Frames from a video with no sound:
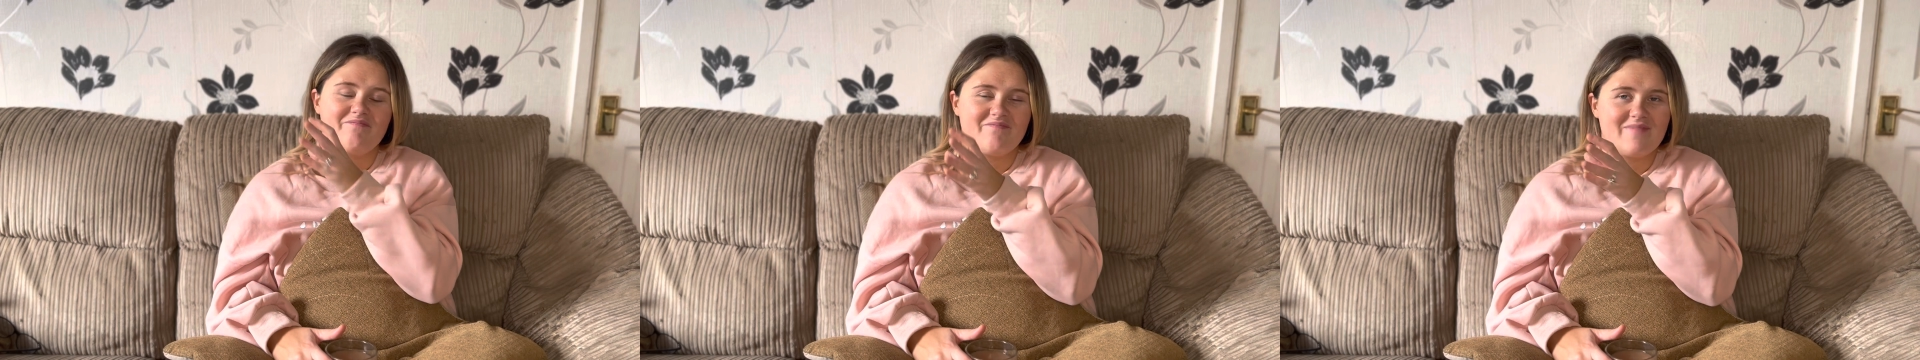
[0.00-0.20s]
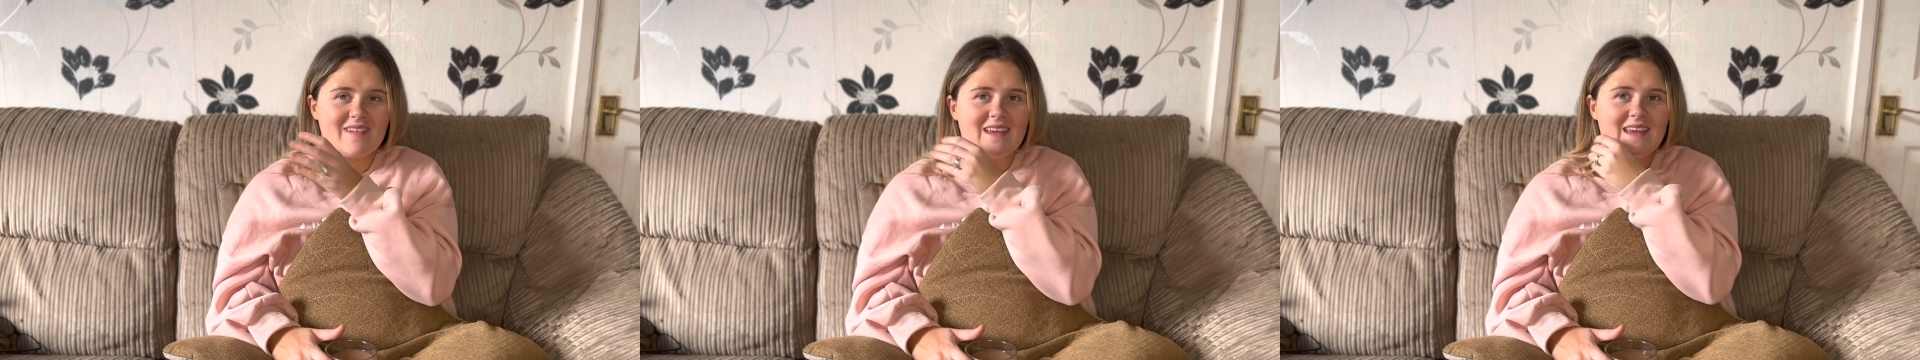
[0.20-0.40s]

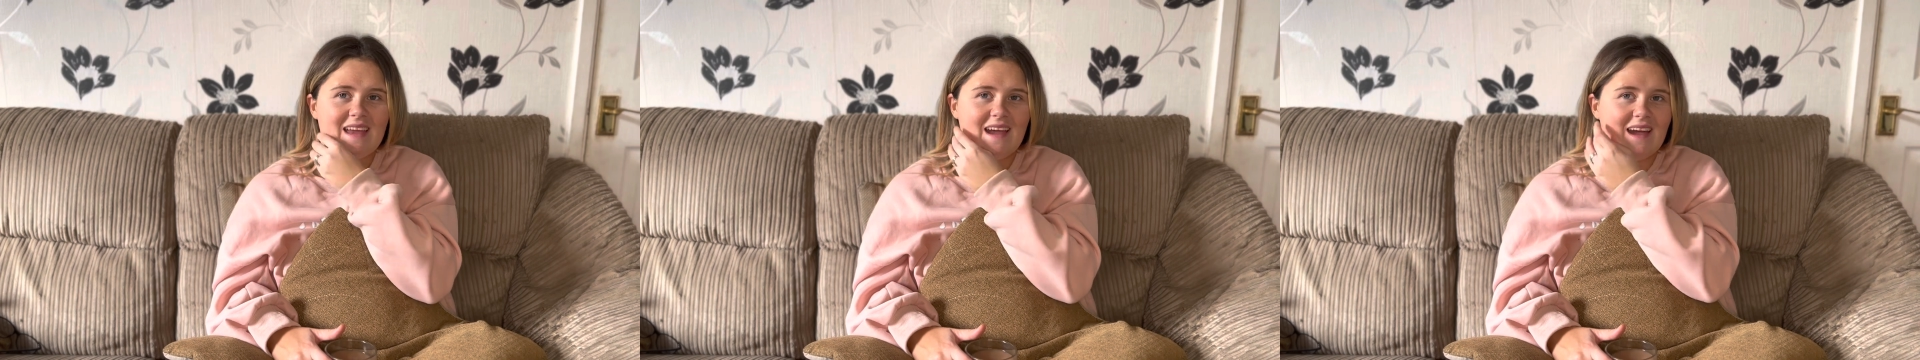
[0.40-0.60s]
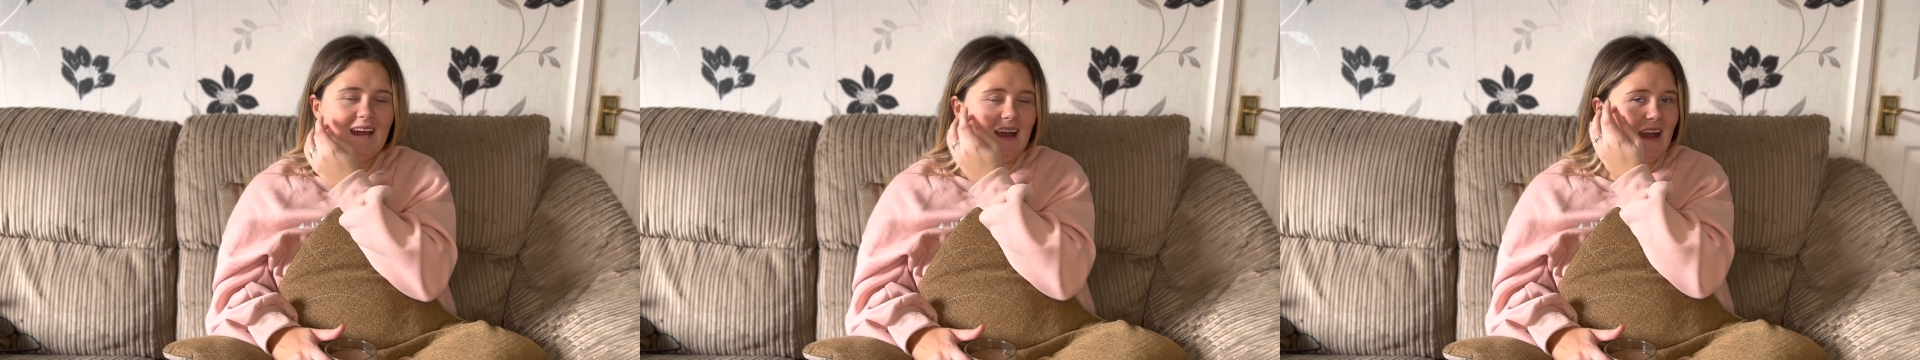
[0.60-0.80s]

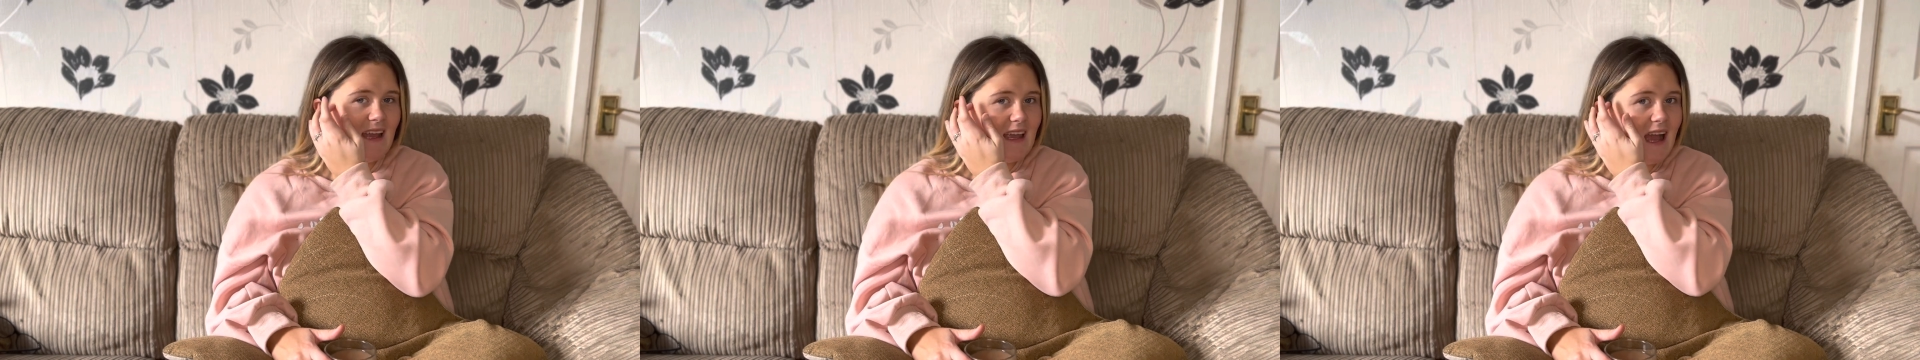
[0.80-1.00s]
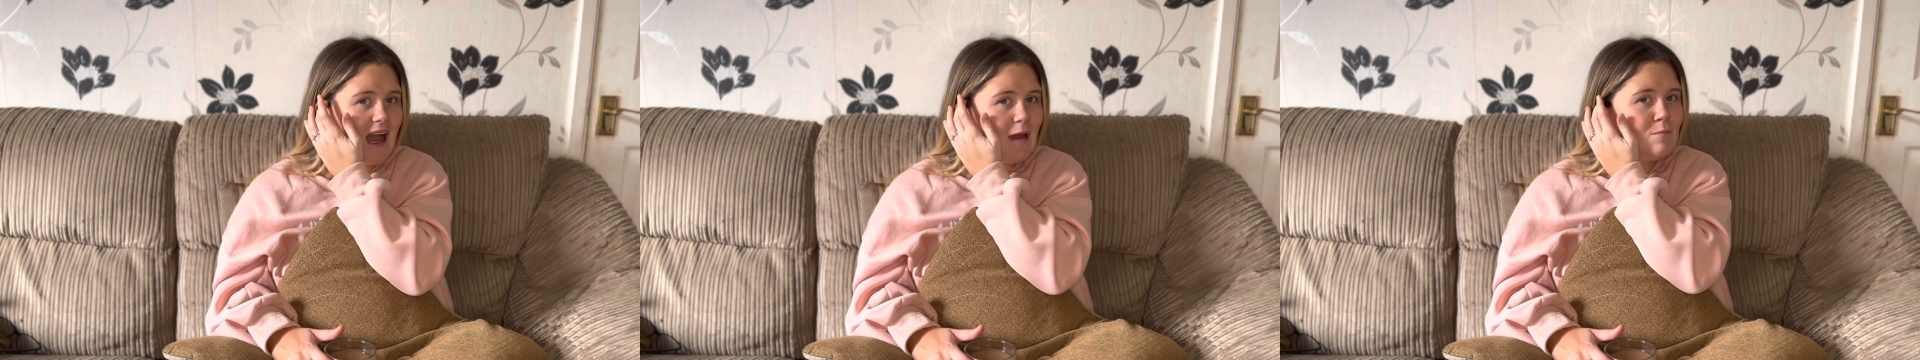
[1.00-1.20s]
yeah,
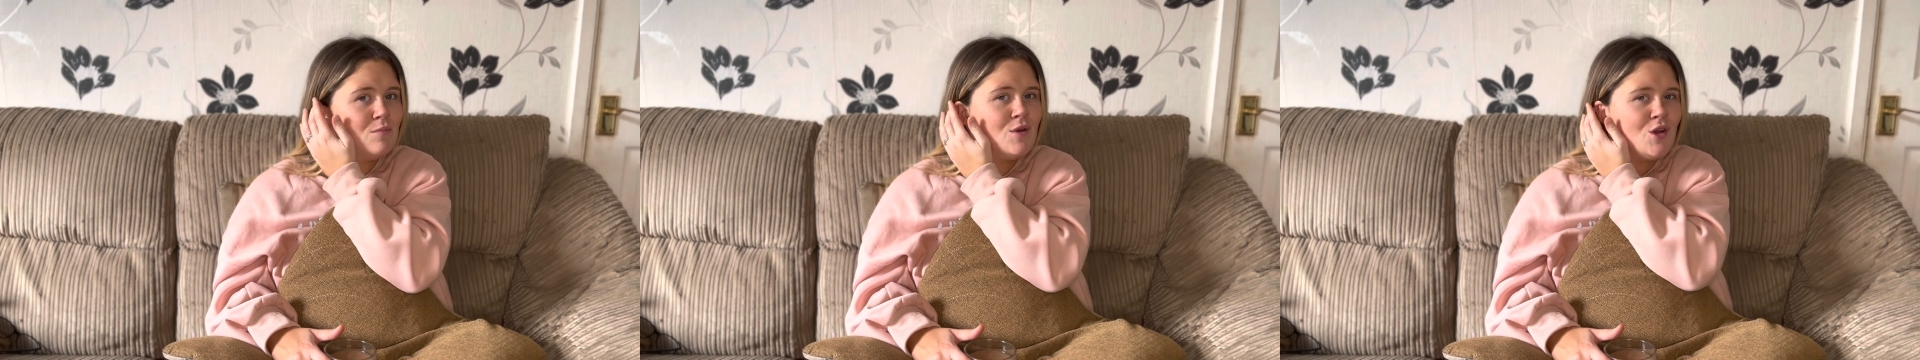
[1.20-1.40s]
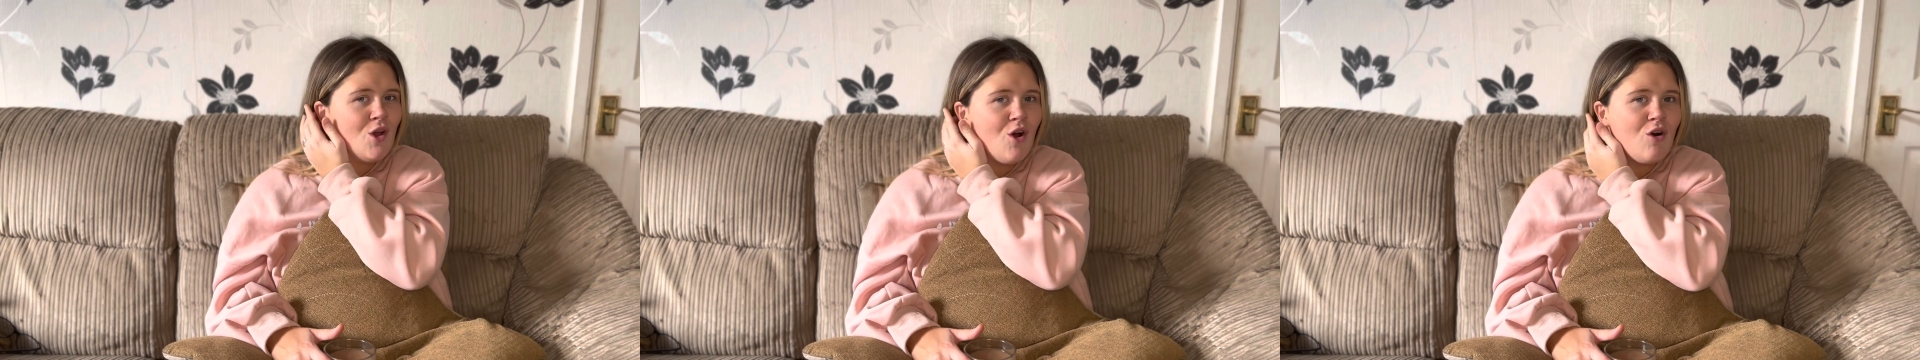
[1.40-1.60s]

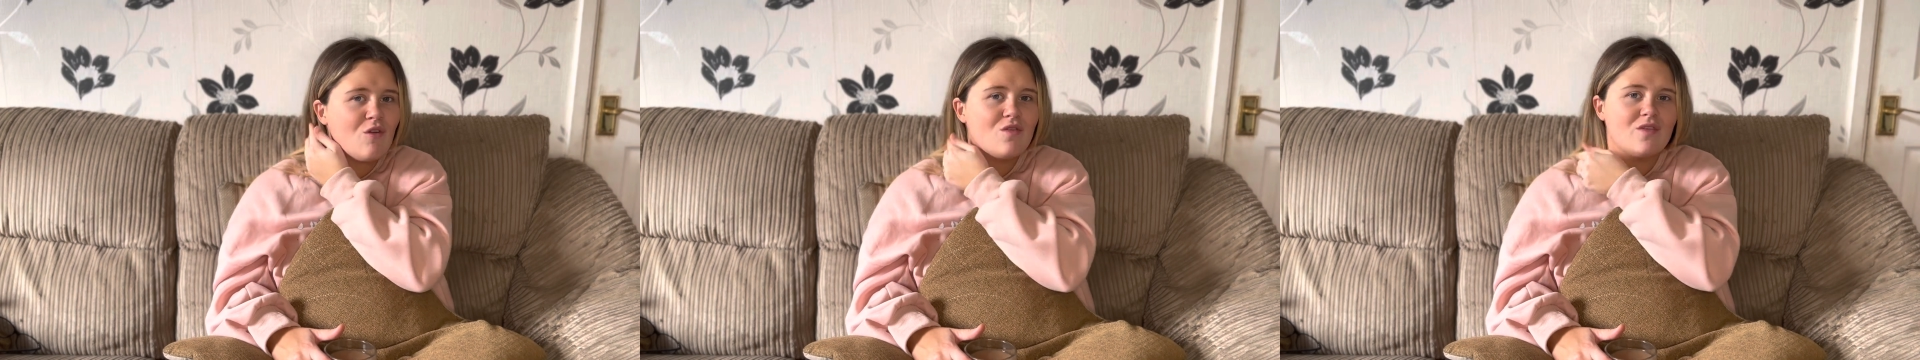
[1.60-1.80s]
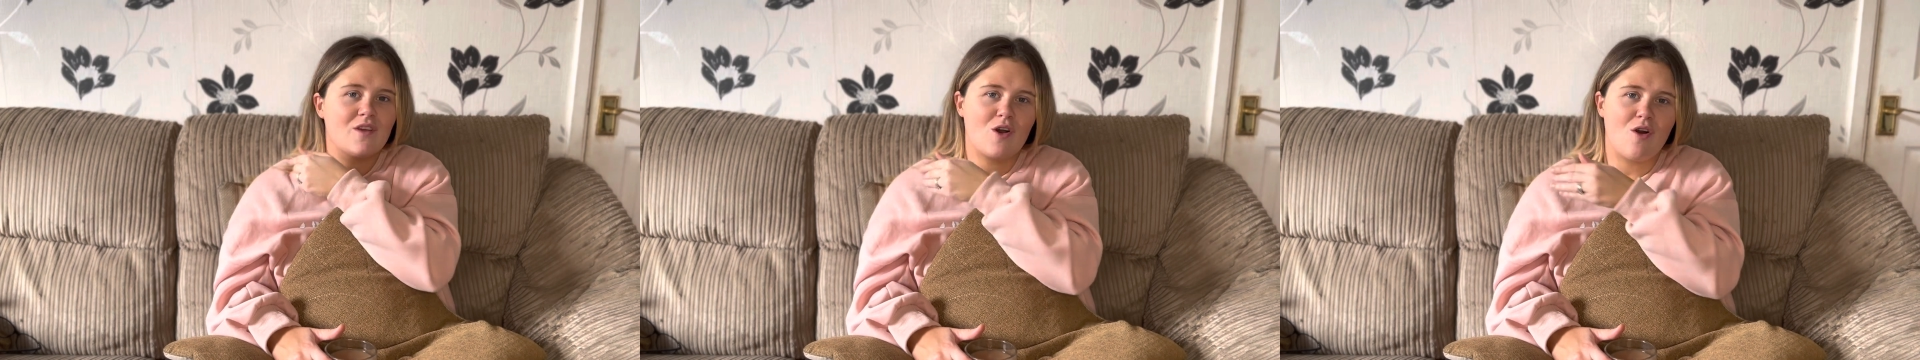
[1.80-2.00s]
I'm
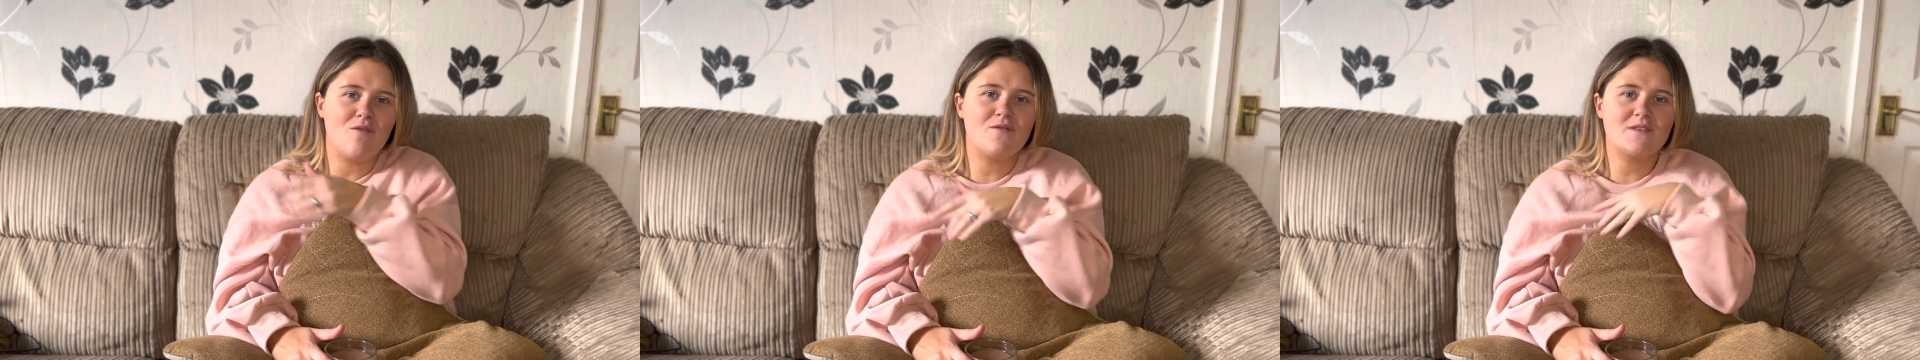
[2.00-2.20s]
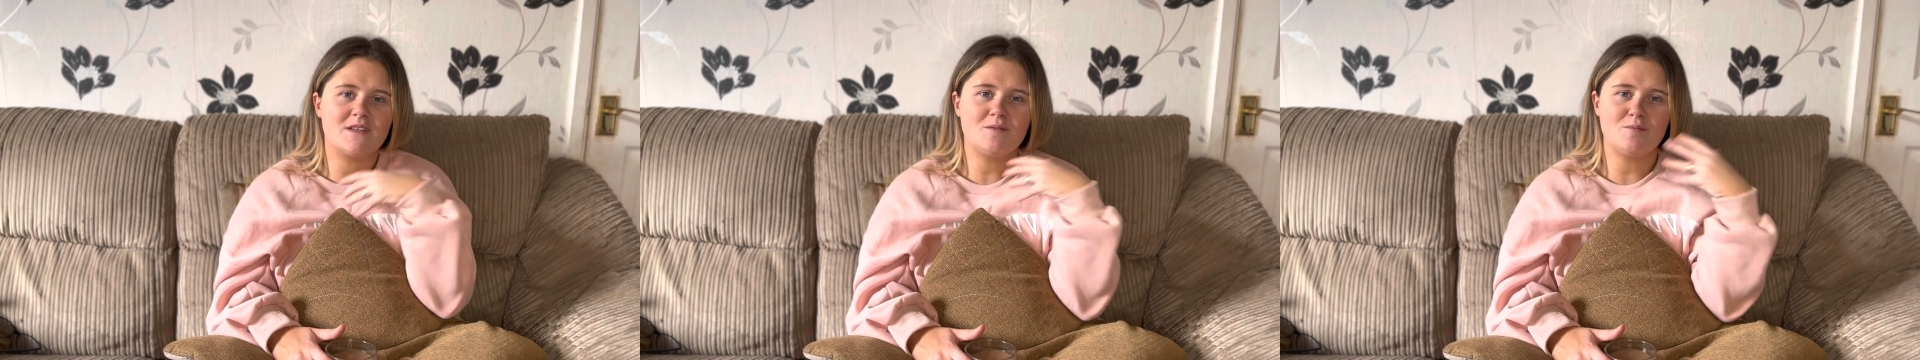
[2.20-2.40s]
not the
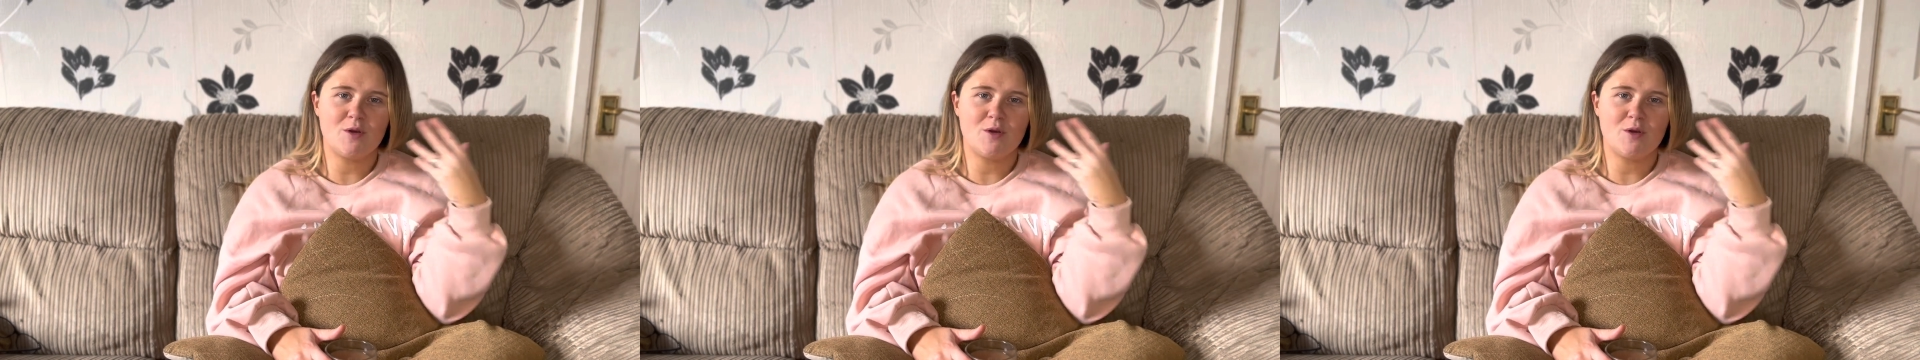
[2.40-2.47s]
confident